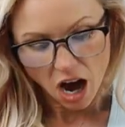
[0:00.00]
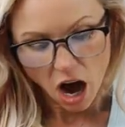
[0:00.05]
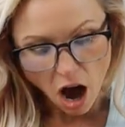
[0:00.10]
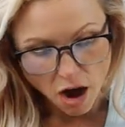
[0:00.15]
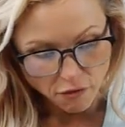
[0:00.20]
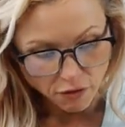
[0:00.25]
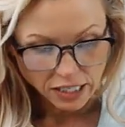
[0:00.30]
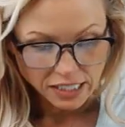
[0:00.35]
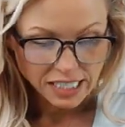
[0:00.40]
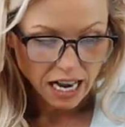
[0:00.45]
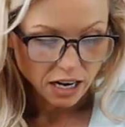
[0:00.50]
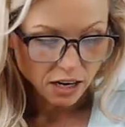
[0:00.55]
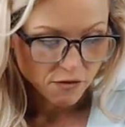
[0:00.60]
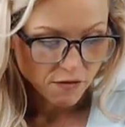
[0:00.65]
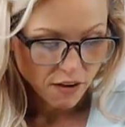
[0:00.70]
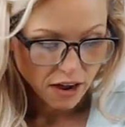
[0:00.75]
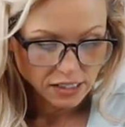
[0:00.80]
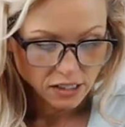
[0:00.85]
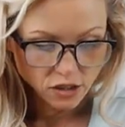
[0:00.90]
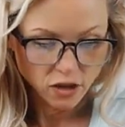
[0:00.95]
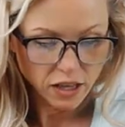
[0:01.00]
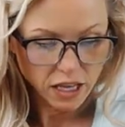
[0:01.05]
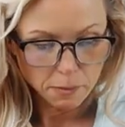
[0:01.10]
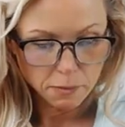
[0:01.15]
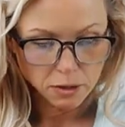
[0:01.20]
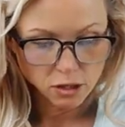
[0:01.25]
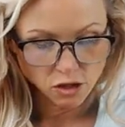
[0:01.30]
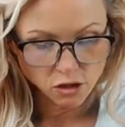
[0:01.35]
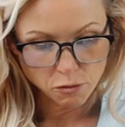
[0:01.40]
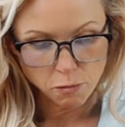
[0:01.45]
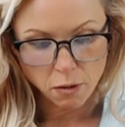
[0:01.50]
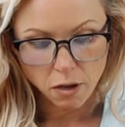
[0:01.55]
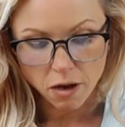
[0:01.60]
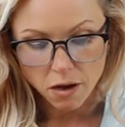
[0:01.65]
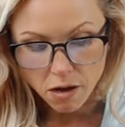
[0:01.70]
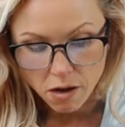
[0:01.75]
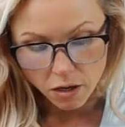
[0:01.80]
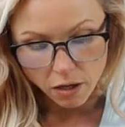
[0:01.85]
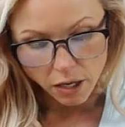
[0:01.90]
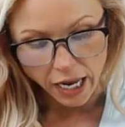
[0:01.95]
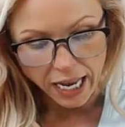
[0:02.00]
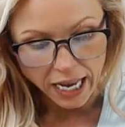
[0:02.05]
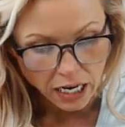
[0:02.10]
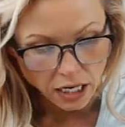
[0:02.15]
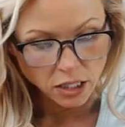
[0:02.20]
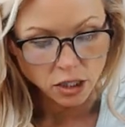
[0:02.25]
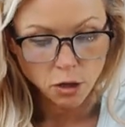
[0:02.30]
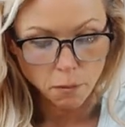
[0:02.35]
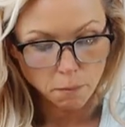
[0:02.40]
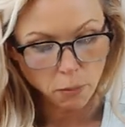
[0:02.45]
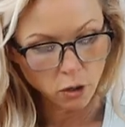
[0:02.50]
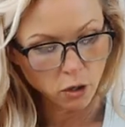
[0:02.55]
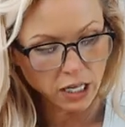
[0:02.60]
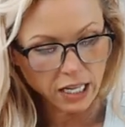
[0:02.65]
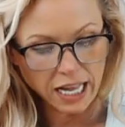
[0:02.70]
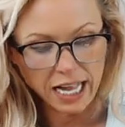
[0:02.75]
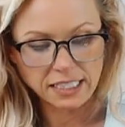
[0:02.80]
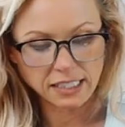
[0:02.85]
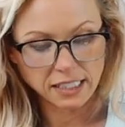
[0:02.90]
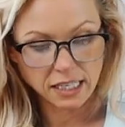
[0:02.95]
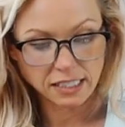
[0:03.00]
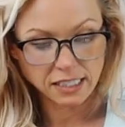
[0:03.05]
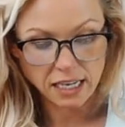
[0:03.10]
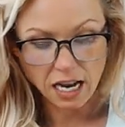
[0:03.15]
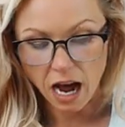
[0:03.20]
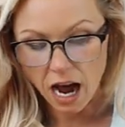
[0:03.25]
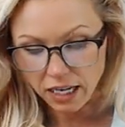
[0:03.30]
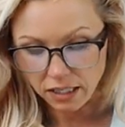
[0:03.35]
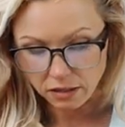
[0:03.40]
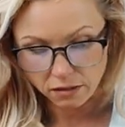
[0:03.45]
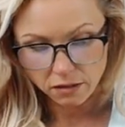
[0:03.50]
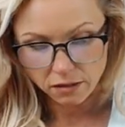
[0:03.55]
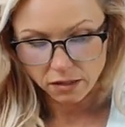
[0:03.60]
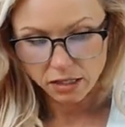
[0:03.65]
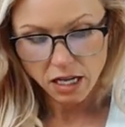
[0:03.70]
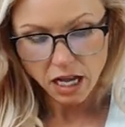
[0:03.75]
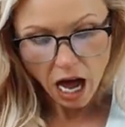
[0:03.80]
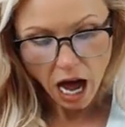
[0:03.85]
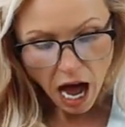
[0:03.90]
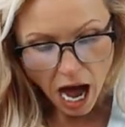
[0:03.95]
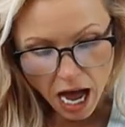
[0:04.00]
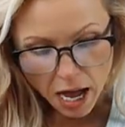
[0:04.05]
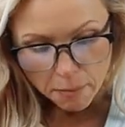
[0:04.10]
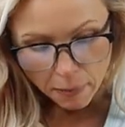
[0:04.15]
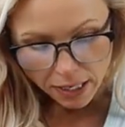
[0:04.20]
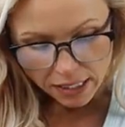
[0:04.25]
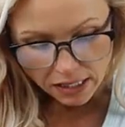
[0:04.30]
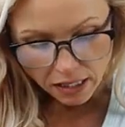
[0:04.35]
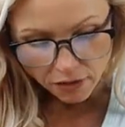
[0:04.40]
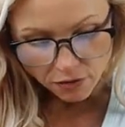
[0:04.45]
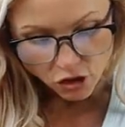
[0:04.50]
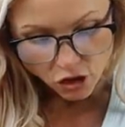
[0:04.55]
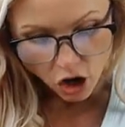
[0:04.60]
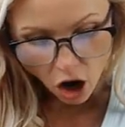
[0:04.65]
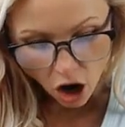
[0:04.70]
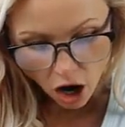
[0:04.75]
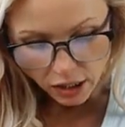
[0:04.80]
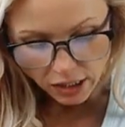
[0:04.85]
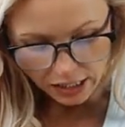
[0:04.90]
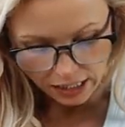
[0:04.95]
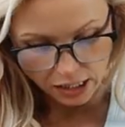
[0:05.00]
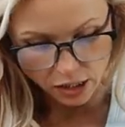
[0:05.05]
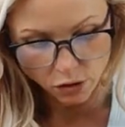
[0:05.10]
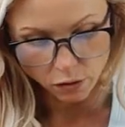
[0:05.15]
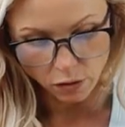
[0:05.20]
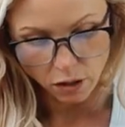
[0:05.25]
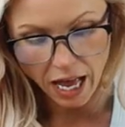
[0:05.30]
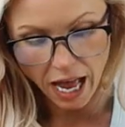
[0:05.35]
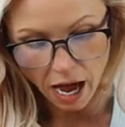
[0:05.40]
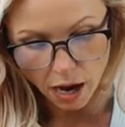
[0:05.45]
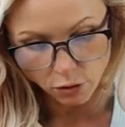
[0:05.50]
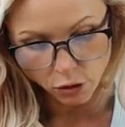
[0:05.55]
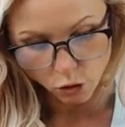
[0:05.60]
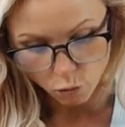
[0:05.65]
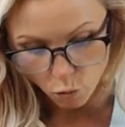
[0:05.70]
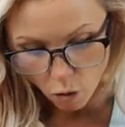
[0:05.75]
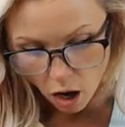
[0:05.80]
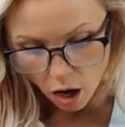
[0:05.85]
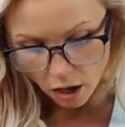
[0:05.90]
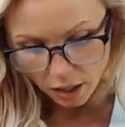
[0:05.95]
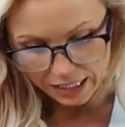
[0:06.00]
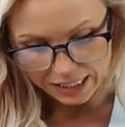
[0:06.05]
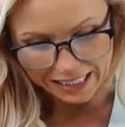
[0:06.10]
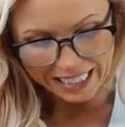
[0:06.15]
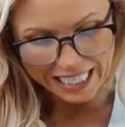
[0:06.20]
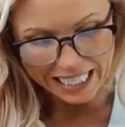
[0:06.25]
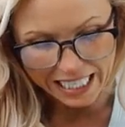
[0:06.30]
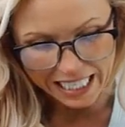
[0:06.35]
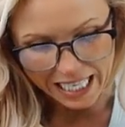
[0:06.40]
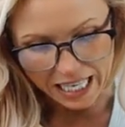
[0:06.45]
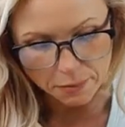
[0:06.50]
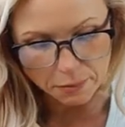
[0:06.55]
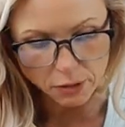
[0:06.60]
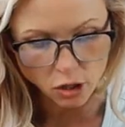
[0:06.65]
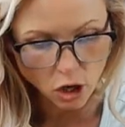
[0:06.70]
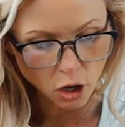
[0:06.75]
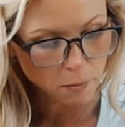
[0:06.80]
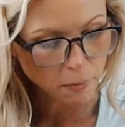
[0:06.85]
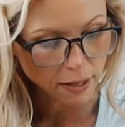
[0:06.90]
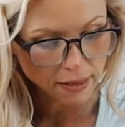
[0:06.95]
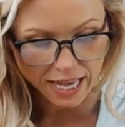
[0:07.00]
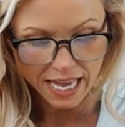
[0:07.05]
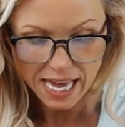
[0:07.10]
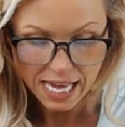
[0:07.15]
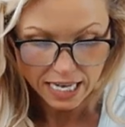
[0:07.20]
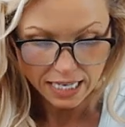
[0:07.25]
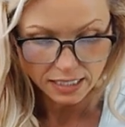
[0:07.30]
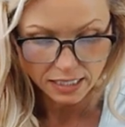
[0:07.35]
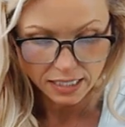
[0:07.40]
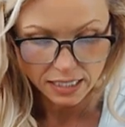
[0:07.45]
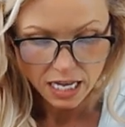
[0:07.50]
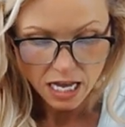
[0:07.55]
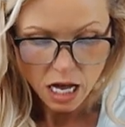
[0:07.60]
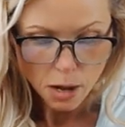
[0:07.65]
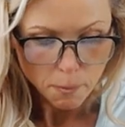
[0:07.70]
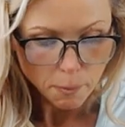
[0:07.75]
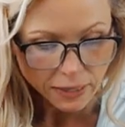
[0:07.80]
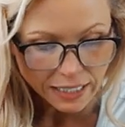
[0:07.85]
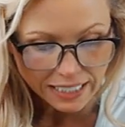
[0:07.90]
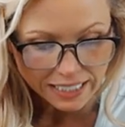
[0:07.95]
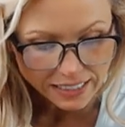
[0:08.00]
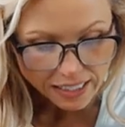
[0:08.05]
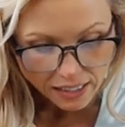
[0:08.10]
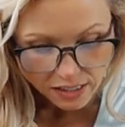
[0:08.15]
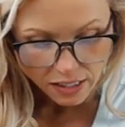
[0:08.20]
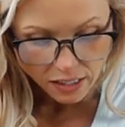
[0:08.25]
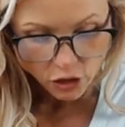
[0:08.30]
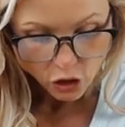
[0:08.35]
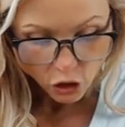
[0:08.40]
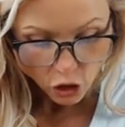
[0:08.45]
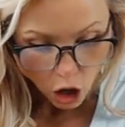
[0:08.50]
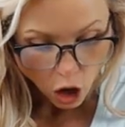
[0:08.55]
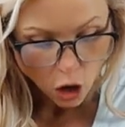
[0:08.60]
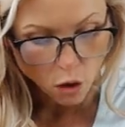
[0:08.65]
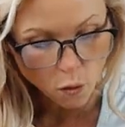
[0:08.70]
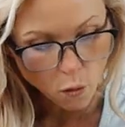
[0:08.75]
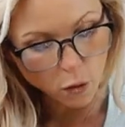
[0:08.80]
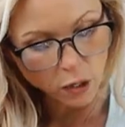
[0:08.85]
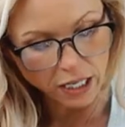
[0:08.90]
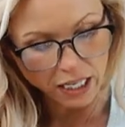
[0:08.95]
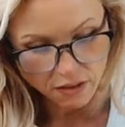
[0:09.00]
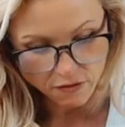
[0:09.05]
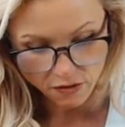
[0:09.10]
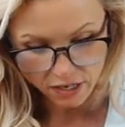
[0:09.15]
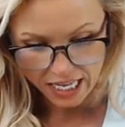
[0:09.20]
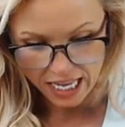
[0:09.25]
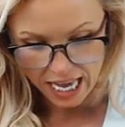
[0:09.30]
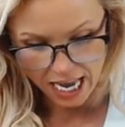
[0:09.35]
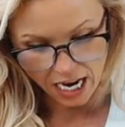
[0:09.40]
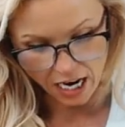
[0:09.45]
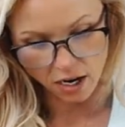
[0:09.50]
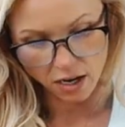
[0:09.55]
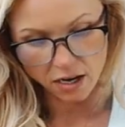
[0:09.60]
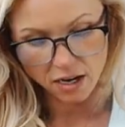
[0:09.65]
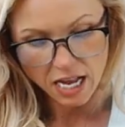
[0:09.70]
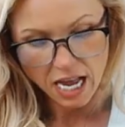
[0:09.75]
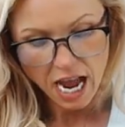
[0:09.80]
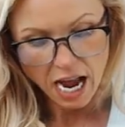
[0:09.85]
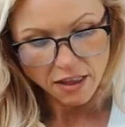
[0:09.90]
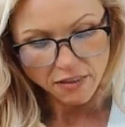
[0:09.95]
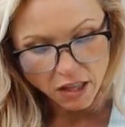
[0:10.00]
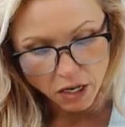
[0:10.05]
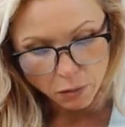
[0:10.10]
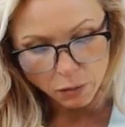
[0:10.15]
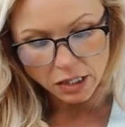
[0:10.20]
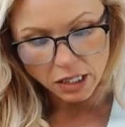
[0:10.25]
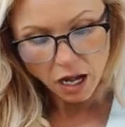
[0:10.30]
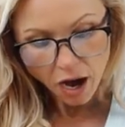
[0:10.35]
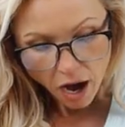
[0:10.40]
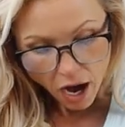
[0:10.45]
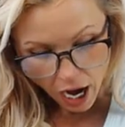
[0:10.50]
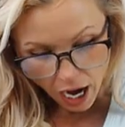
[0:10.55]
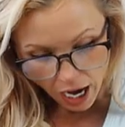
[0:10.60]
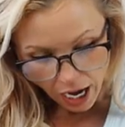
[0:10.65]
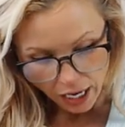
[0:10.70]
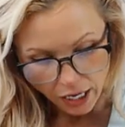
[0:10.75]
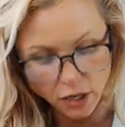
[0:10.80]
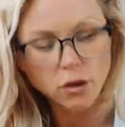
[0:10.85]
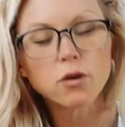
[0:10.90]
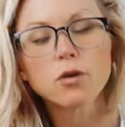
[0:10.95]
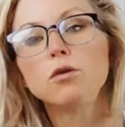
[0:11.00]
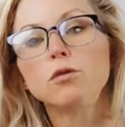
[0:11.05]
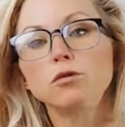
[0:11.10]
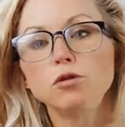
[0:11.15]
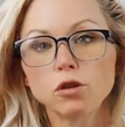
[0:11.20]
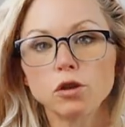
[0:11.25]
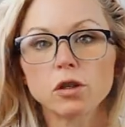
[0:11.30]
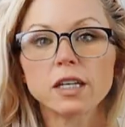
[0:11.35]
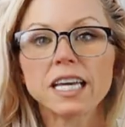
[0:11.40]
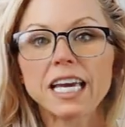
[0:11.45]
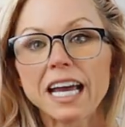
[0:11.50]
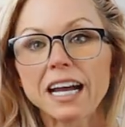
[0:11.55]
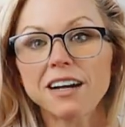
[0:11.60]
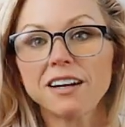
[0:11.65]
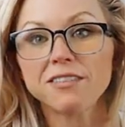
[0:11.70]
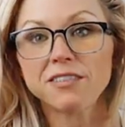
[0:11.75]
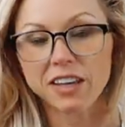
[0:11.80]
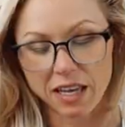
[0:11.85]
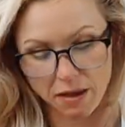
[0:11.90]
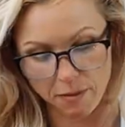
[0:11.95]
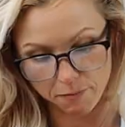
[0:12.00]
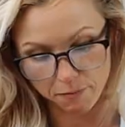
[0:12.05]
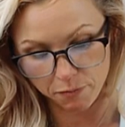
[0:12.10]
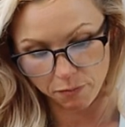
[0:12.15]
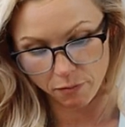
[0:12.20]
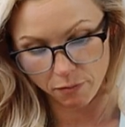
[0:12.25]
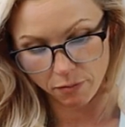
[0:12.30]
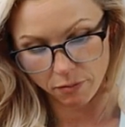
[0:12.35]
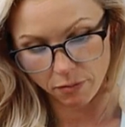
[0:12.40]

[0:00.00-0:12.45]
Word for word: offering sacrifices to the images of Baal, and burning incense to idols. I myself taught Israel how to walk, leading him along by the hand. But he doesn't know or even care that it was I who took care of him.